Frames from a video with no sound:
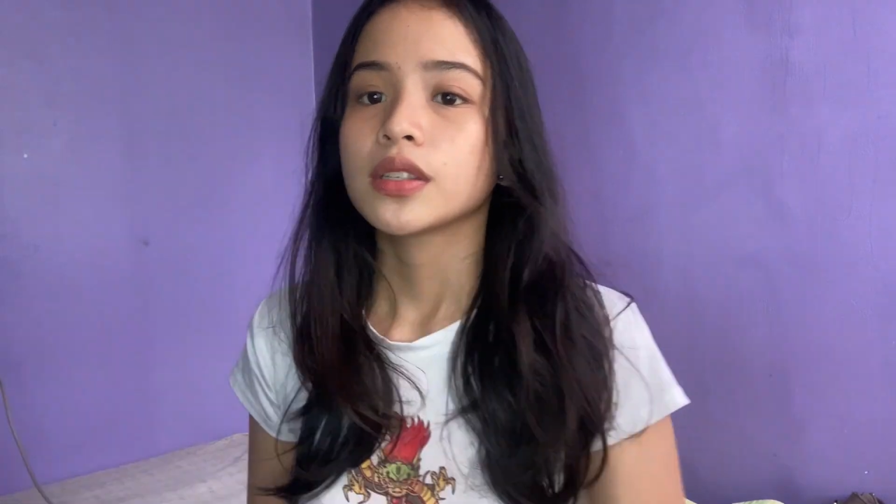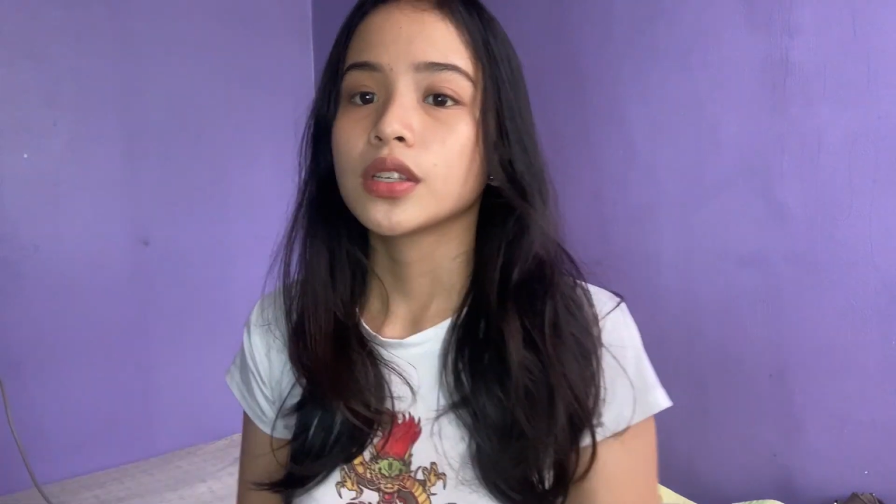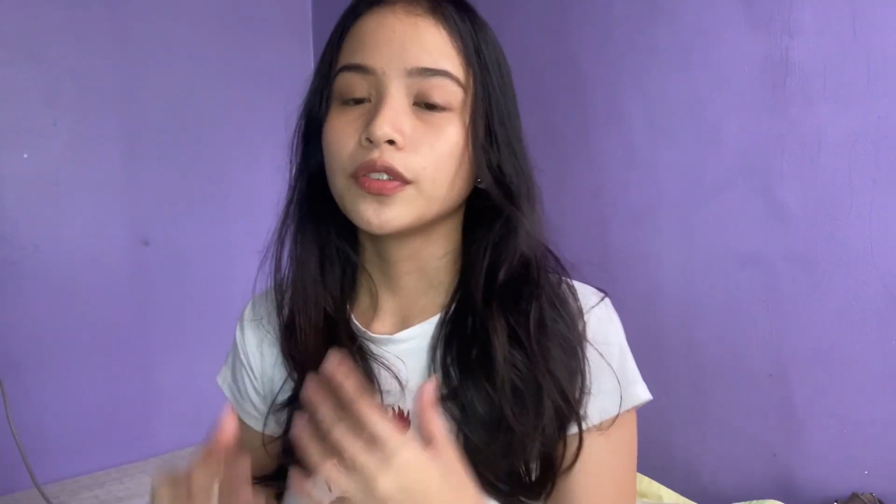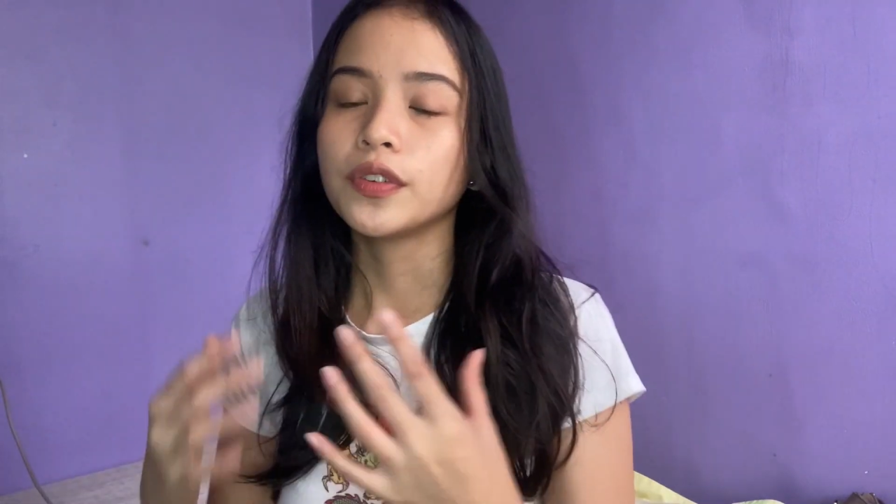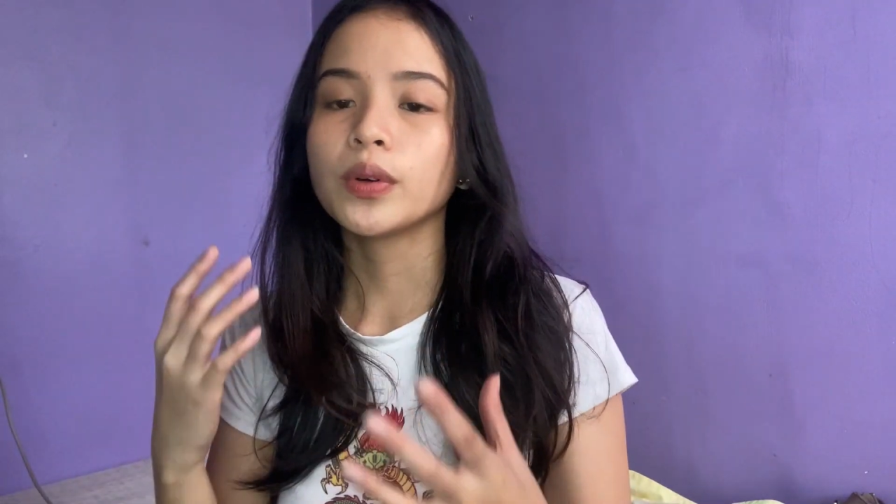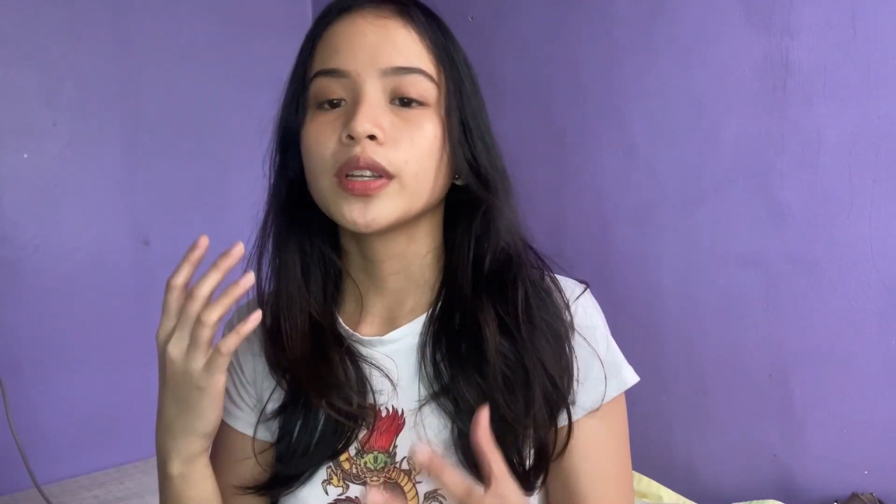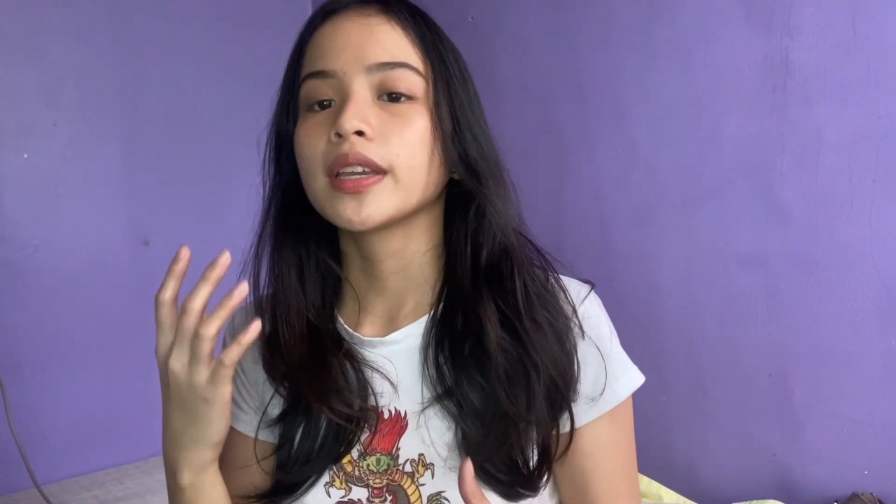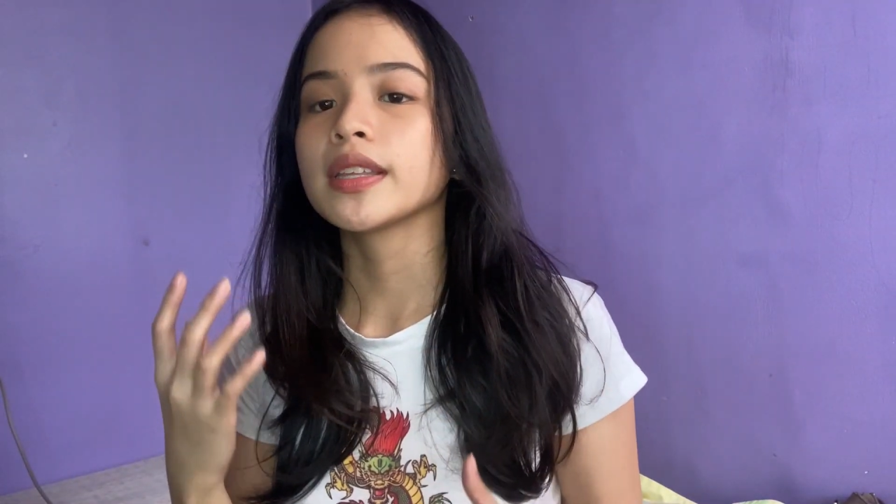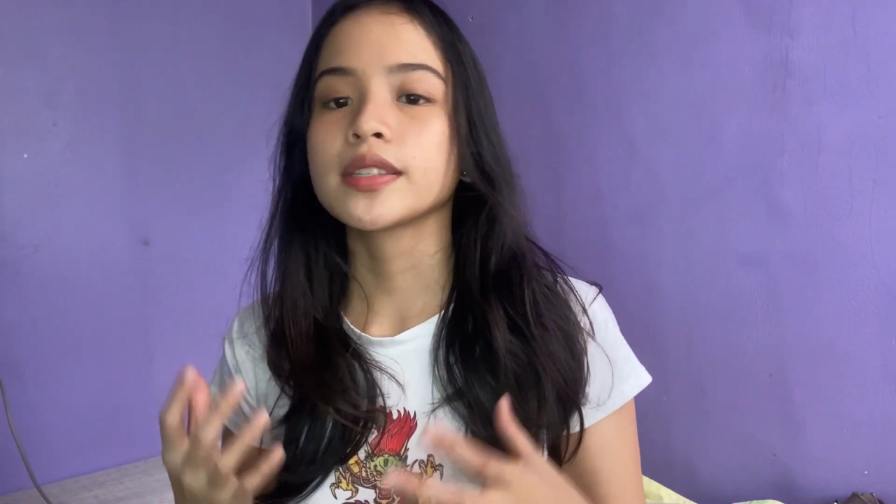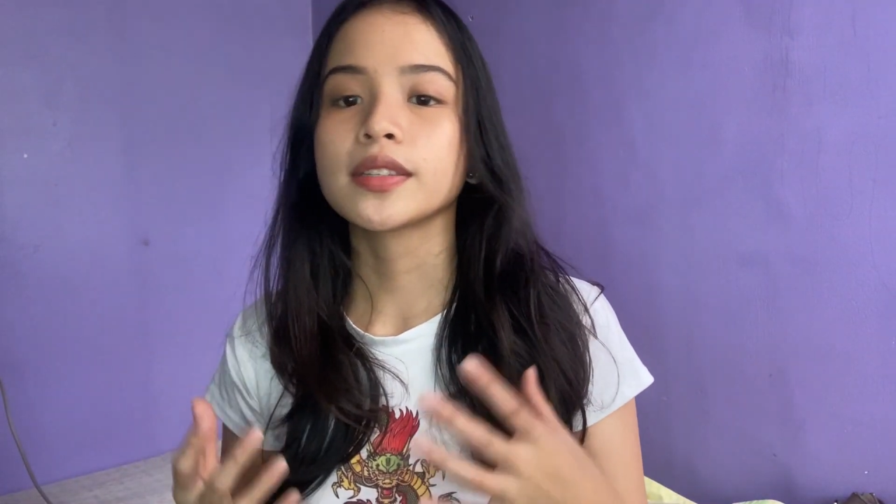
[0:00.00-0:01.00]
So if you want to
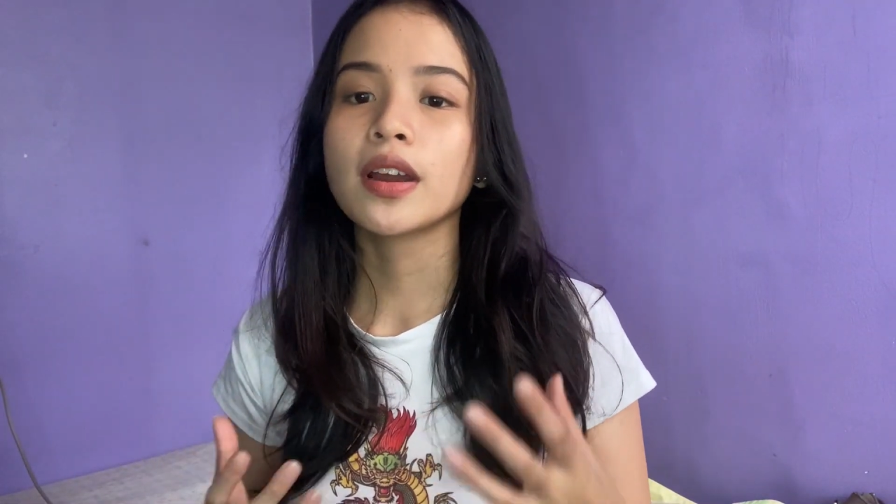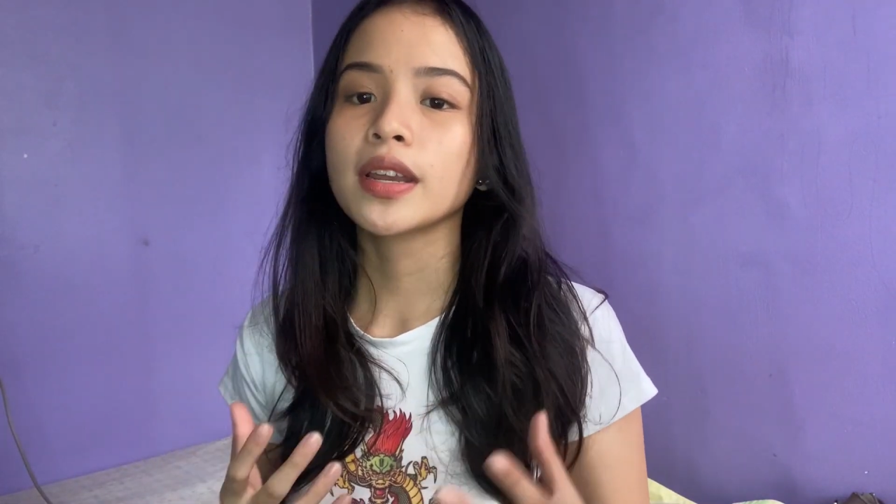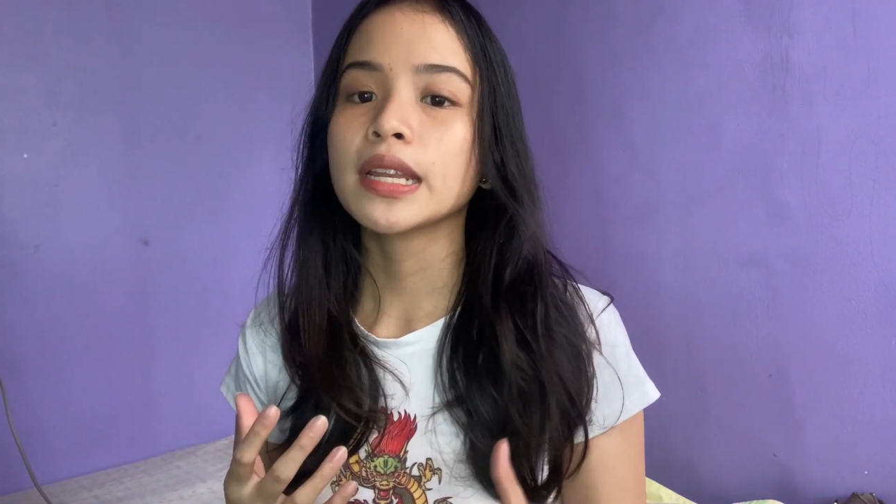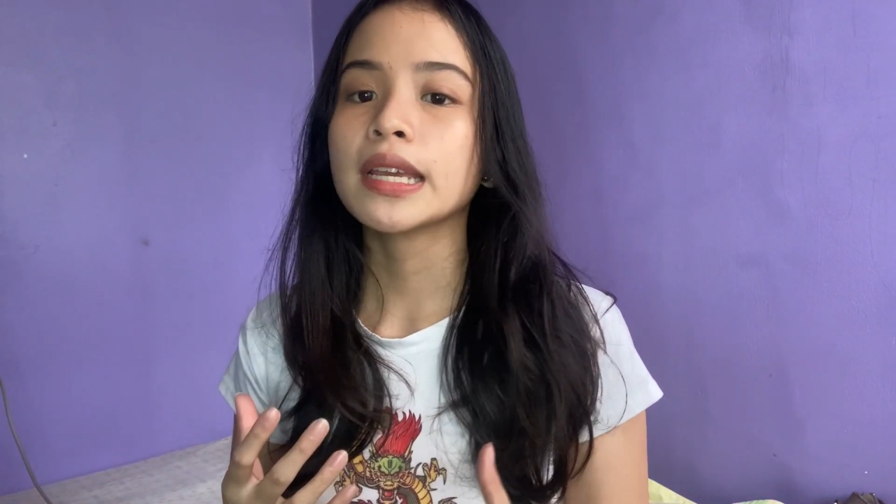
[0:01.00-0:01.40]
get started